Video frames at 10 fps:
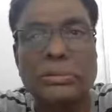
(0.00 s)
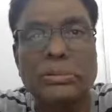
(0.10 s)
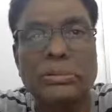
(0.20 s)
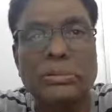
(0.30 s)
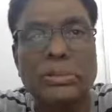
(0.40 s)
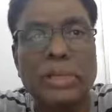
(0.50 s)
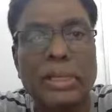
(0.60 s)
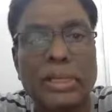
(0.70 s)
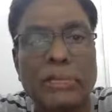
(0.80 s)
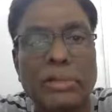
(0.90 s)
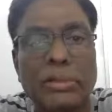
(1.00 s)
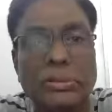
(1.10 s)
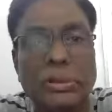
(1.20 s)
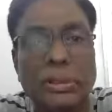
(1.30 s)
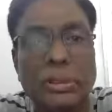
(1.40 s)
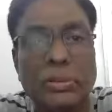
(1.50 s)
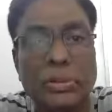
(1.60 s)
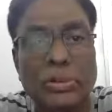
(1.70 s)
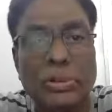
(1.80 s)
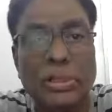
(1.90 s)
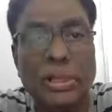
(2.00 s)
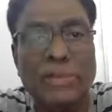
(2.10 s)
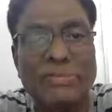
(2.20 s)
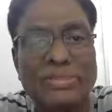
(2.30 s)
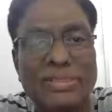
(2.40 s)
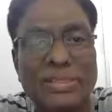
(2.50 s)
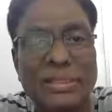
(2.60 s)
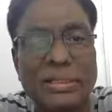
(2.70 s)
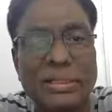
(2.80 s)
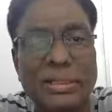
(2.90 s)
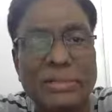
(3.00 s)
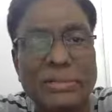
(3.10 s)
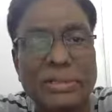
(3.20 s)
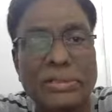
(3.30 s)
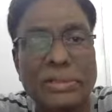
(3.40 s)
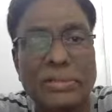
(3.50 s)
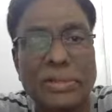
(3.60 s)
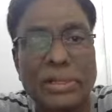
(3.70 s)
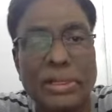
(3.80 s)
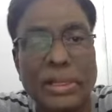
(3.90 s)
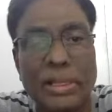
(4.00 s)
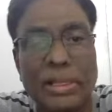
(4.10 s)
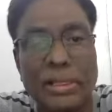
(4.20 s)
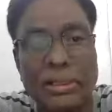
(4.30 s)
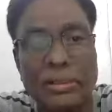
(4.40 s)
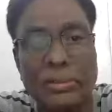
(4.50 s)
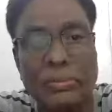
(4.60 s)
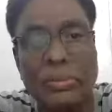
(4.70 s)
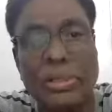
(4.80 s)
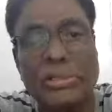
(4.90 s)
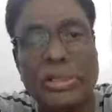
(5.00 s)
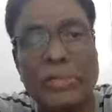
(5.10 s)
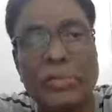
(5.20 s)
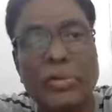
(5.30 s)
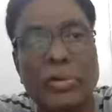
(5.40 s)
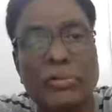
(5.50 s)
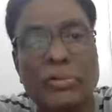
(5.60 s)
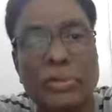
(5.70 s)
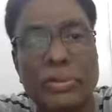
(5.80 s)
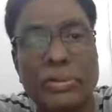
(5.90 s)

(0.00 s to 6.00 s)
Today I want to talk about, I have just given bird's eye view of